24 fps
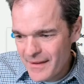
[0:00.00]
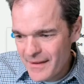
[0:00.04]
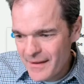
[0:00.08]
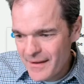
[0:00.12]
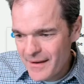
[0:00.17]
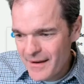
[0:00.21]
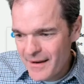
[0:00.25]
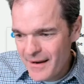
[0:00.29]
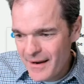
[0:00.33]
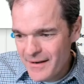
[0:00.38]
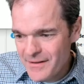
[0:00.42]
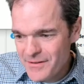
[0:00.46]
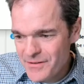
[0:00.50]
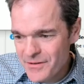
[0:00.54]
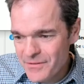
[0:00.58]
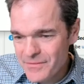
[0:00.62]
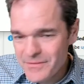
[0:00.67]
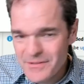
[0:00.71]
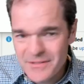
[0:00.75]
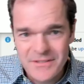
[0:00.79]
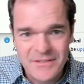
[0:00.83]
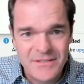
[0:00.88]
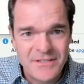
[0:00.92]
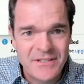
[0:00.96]
I don't
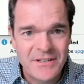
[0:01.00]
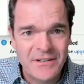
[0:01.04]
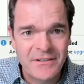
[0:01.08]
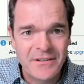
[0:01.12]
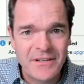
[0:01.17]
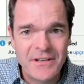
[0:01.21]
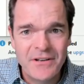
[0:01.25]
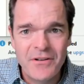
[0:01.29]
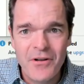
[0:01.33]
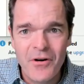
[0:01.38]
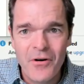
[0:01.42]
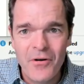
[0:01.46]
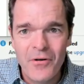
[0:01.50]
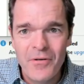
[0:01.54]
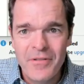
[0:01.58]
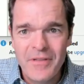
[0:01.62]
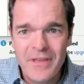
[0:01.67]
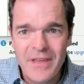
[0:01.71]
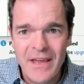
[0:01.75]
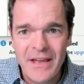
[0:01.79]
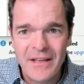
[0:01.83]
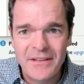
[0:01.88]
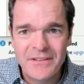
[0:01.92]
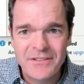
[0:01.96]
sincerely know
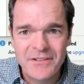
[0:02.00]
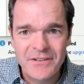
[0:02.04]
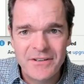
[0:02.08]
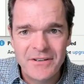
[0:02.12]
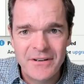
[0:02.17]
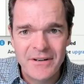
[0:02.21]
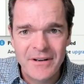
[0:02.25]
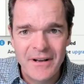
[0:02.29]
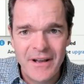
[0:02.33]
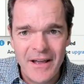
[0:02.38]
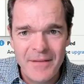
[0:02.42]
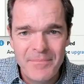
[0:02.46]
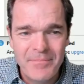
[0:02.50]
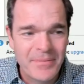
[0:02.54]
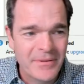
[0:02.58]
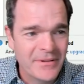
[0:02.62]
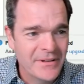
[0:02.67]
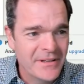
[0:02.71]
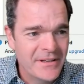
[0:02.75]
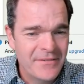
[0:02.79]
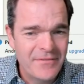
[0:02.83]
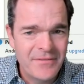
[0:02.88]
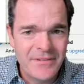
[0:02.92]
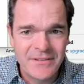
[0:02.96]
the answer. I
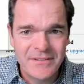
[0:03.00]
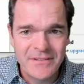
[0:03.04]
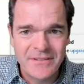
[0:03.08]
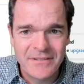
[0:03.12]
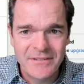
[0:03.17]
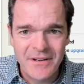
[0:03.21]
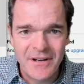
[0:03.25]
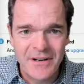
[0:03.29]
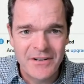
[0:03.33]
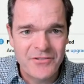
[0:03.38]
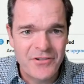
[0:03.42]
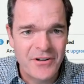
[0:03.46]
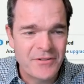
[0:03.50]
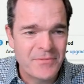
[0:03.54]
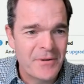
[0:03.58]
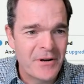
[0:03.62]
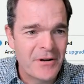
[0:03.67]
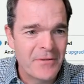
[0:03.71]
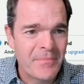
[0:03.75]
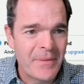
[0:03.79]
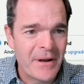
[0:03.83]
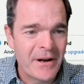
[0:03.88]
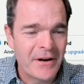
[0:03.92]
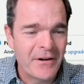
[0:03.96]
believe this has got a
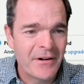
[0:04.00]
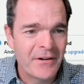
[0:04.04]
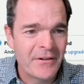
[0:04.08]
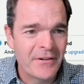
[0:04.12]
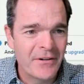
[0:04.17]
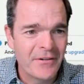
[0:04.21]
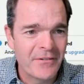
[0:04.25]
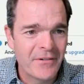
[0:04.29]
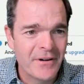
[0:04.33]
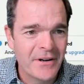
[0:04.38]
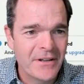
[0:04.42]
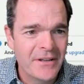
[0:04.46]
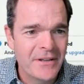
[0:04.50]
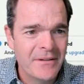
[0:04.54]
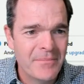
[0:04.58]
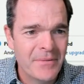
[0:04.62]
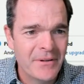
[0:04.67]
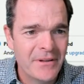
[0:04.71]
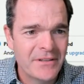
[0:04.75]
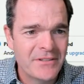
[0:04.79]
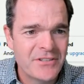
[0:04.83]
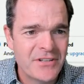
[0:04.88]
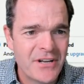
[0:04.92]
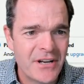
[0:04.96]
transparent background already, but
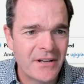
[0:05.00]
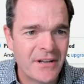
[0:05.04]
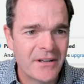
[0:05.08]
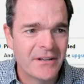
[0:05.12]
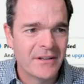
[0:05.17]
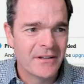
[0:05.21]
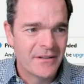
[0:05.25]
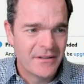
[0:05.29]
let's check.